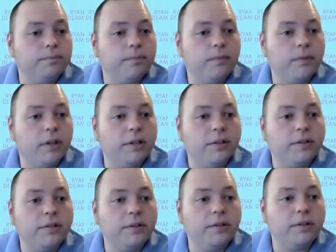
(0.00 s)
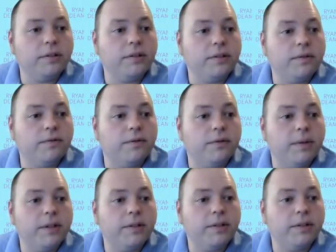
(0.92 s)
insert this
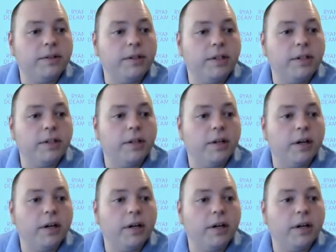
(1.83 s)
information here,